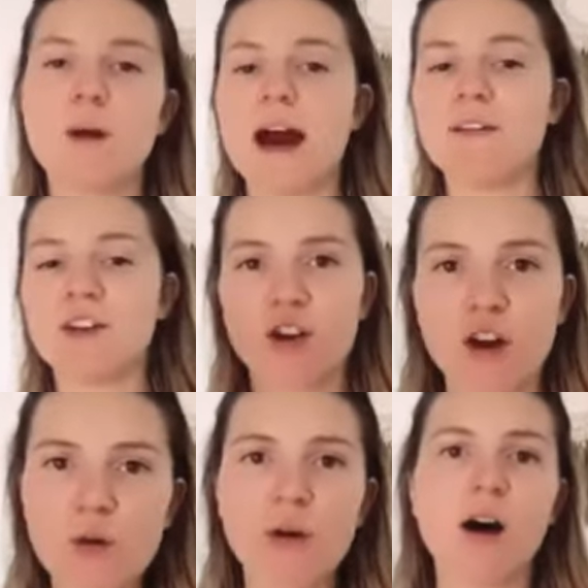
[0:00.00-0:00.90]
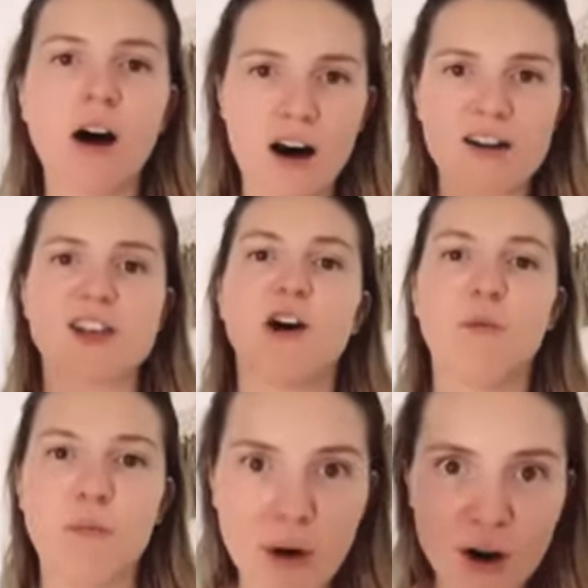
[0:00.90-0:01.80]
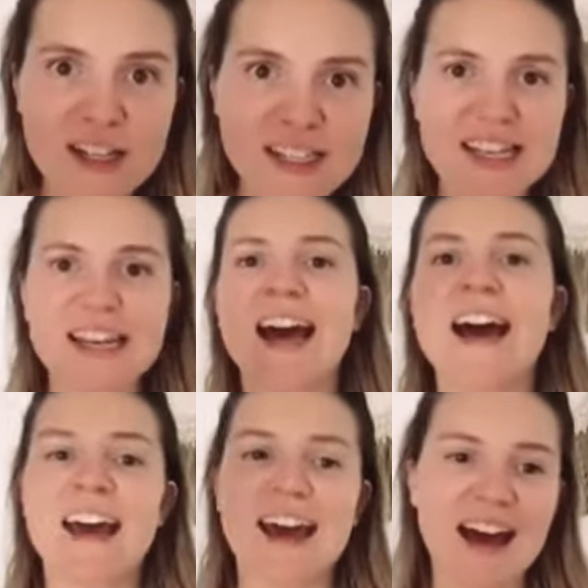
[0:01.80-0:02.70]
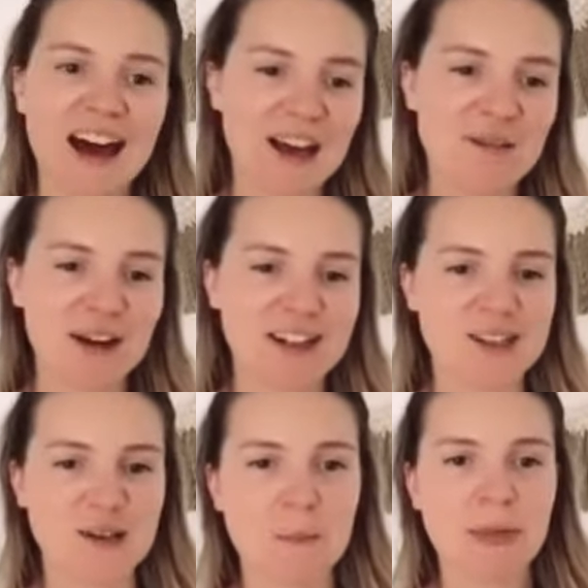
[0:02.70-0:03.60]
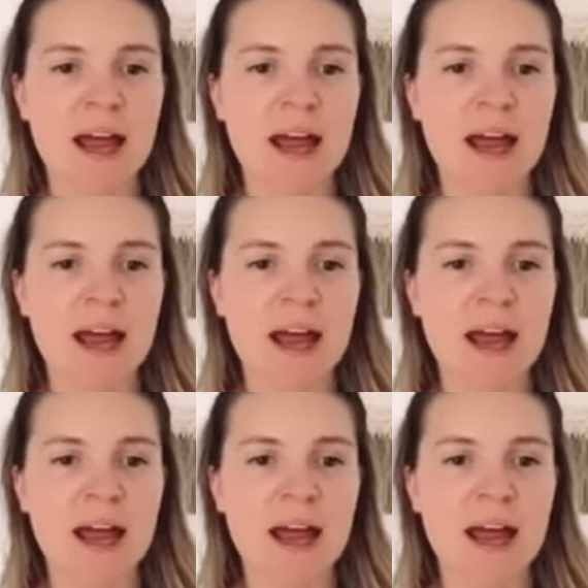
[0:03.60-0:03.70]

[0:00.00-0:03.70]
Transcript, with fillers: We have a no asshole policy here at Impact School.